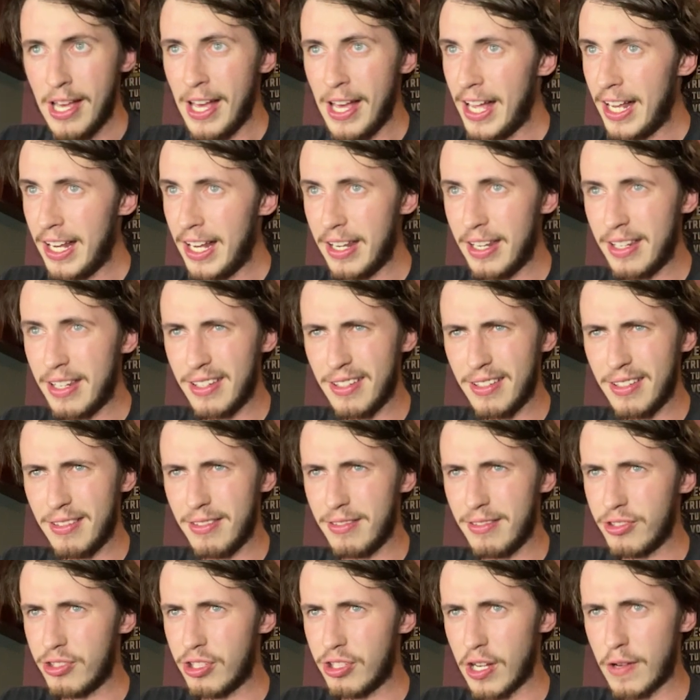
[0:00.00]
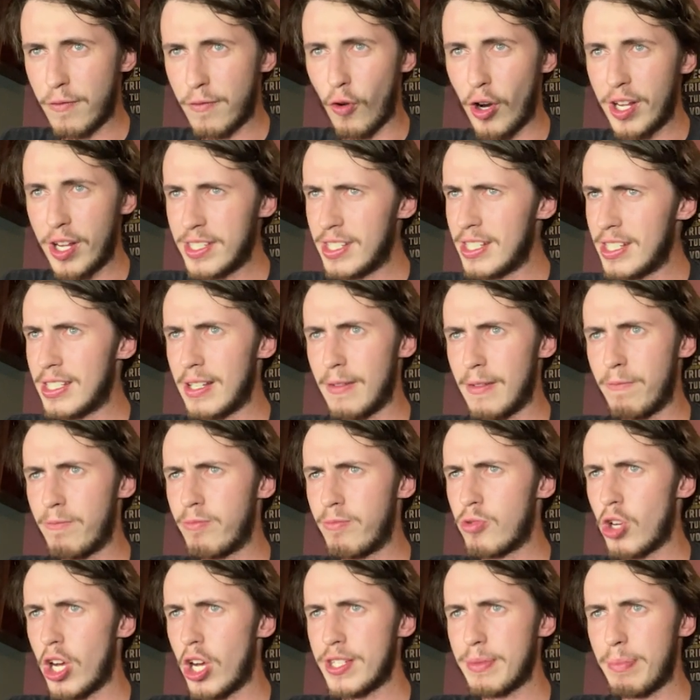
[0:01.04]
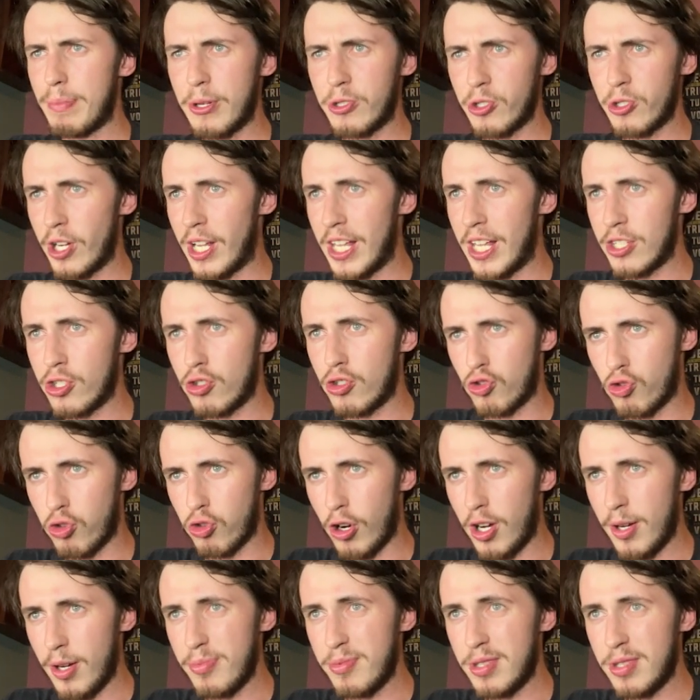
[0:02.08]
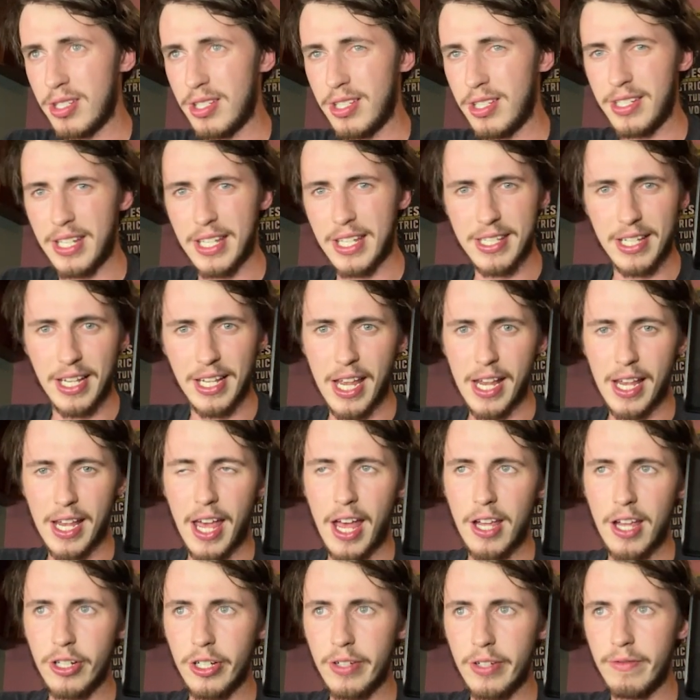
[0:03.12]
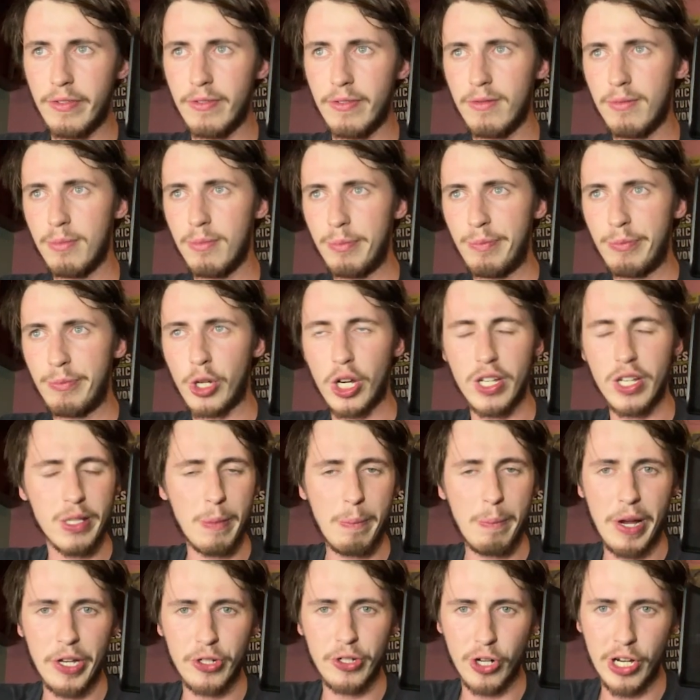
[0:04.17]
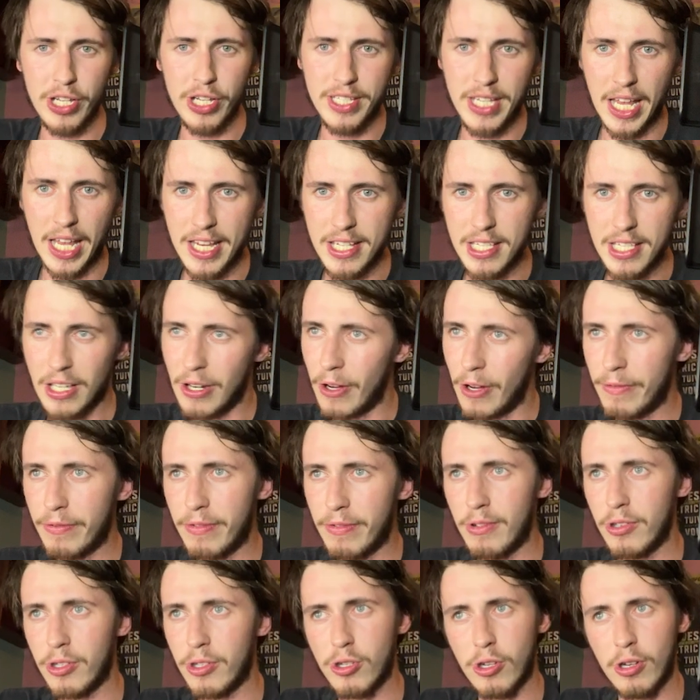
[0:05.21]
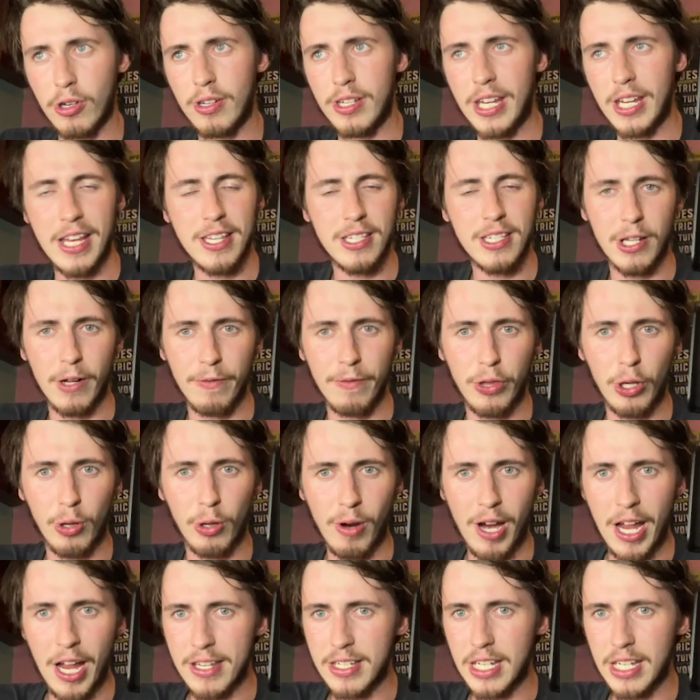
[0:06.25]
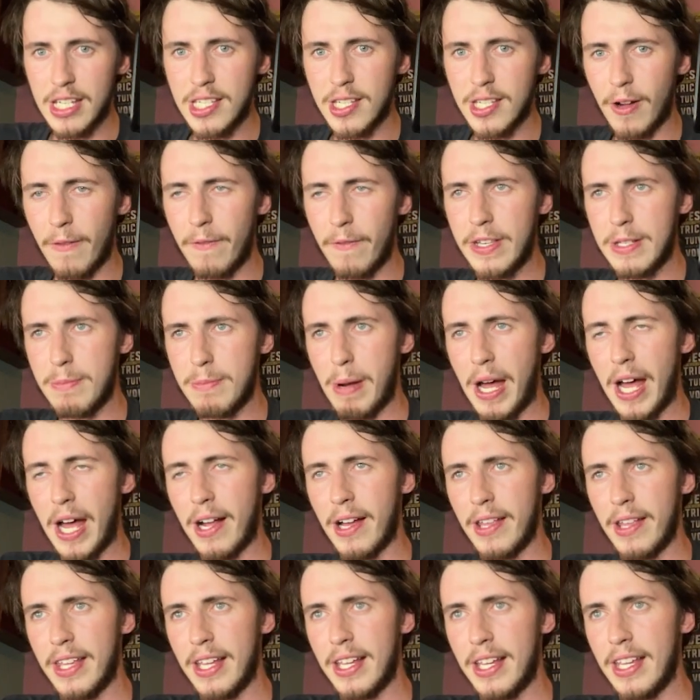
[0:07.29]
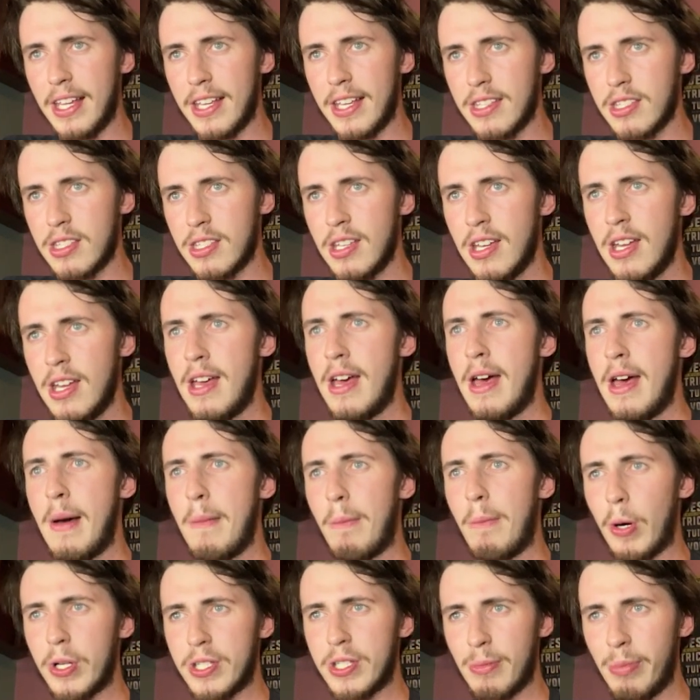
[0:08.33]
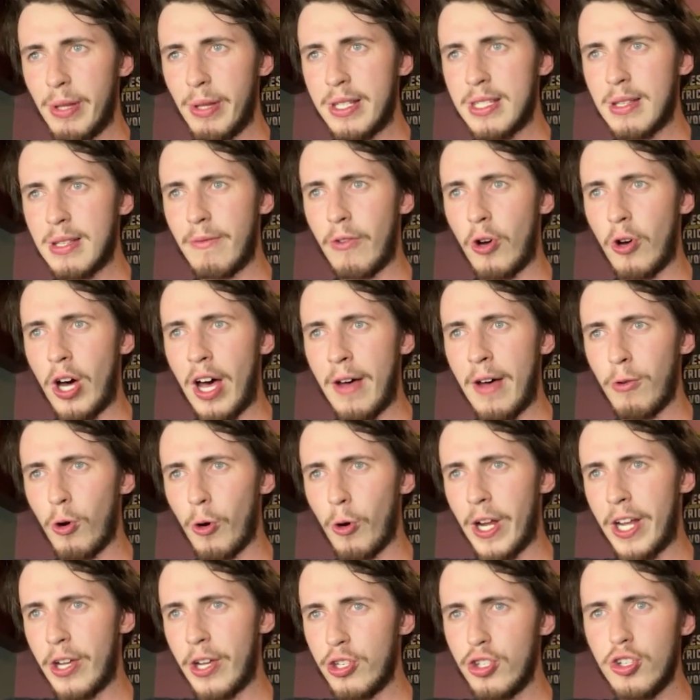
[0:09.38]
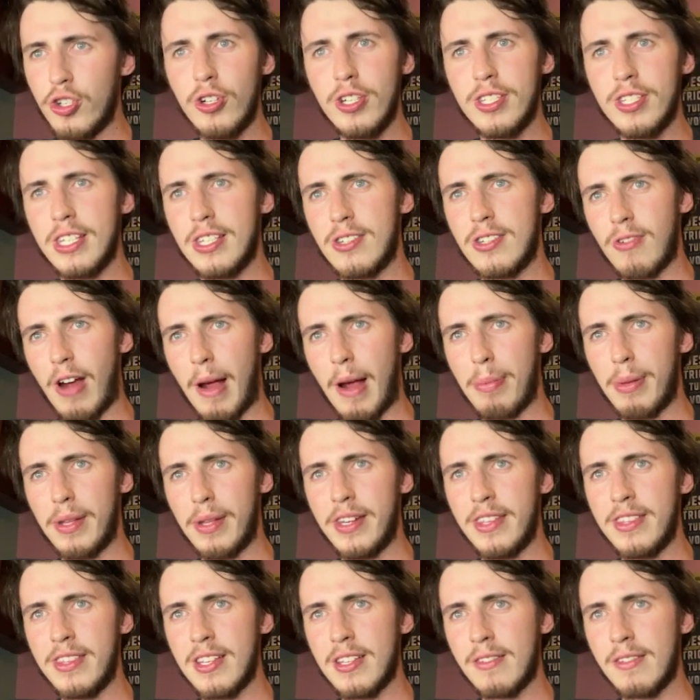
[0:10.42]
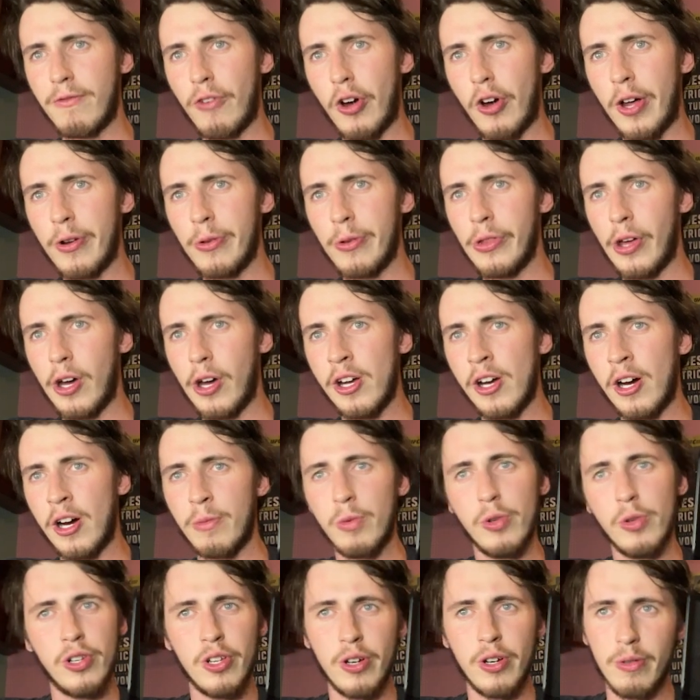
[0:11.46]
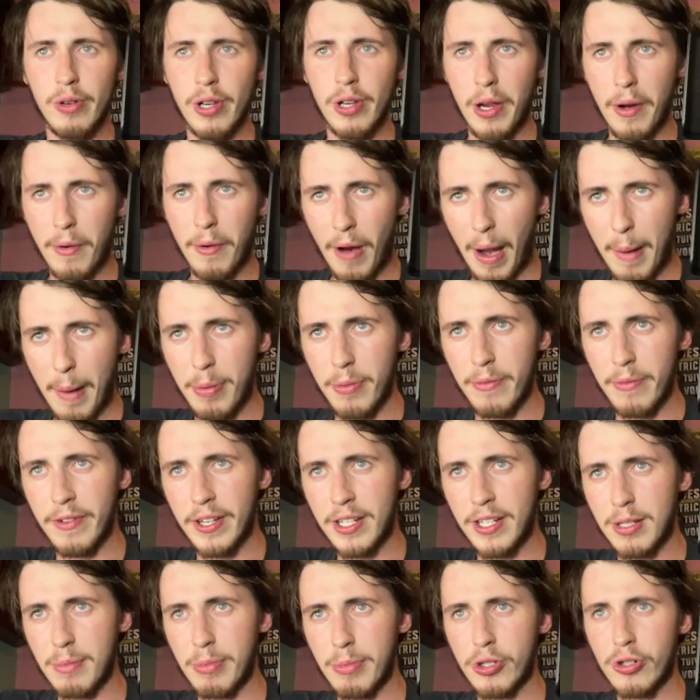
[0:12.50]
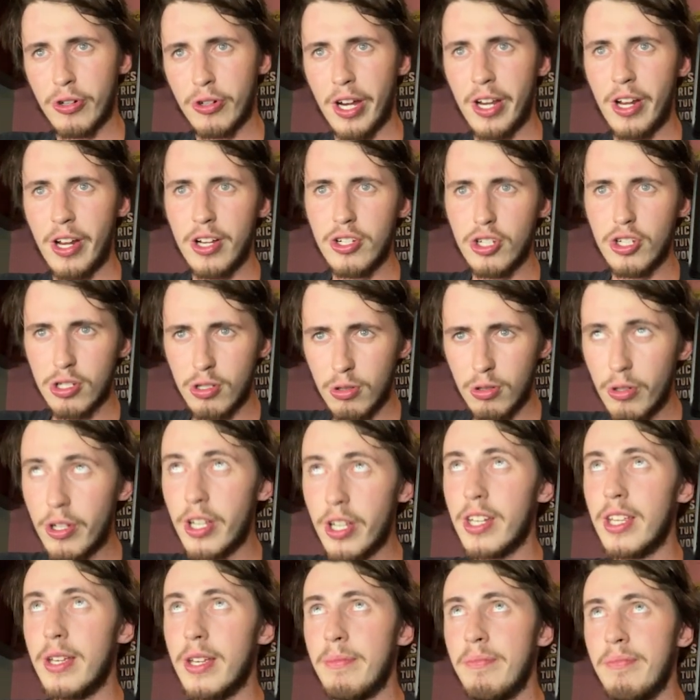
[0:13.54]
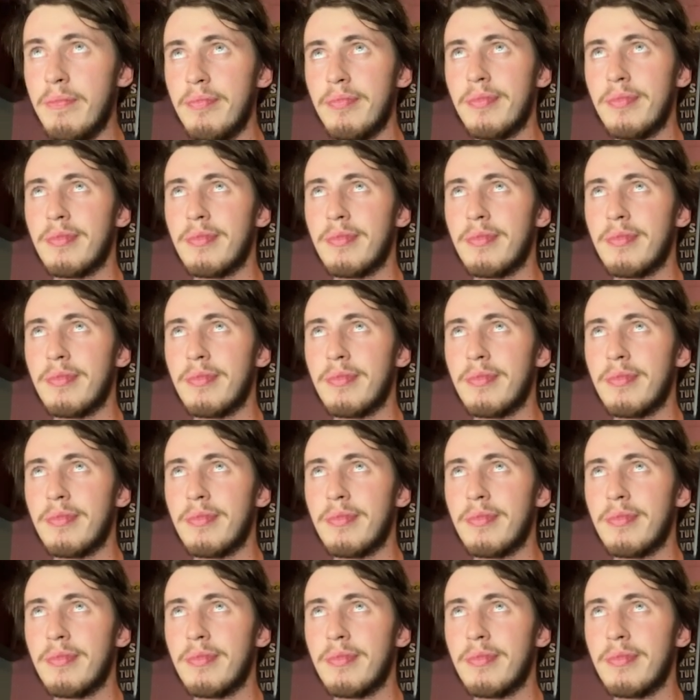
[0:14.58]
And just for instance, if Tyson Pedro gets dropped and doesn't get KO'd, Tyson Pedro is decent off the ground, decent off his back. I think he can possibly survive, or he could use his grappling in this fight, although I would not want to grapple Victor Petrino. Just look at him.